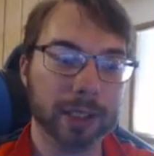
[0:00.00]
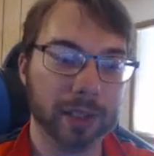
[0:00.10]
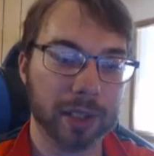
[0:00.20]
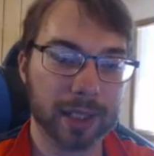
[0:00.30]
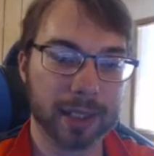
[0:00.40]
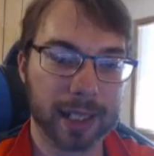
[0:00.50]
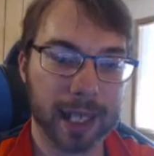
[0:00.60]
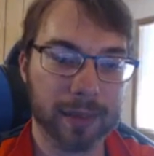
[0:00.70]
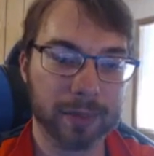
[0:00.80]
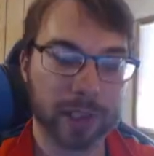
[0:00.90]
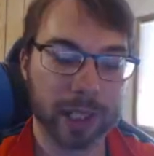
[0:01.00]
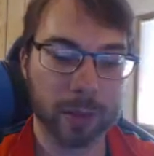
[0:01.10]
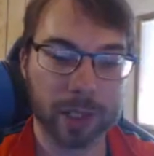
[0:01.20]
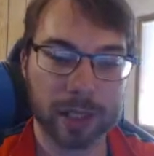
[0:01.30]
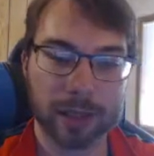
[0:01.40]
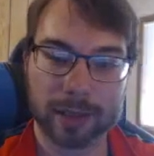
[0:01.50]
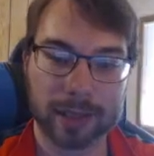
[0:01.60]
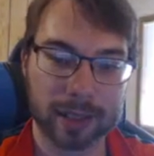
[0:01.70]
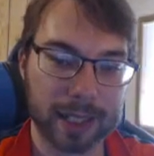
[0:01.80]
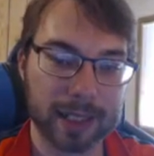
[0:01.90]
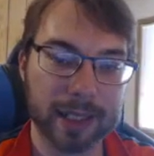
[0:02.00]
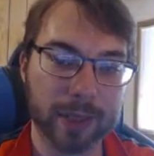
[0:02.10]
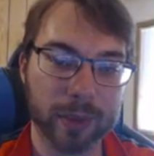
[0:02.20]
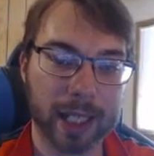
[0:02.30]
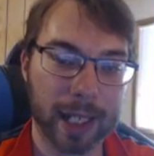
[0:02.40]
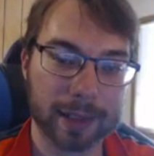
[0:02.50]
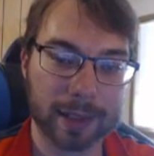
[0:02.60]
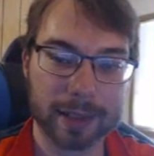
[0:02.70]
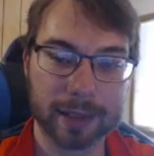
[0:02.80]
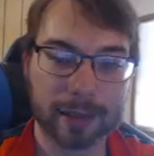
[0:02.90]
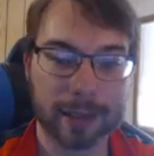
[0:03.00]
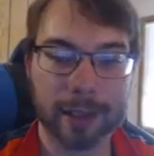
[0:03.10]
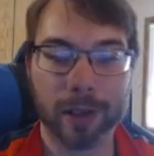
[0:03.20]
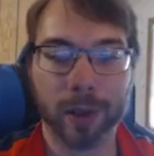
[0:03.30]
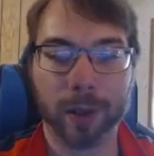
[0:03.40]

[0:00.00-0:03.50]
So this is to kind of just help slightly with that consistency.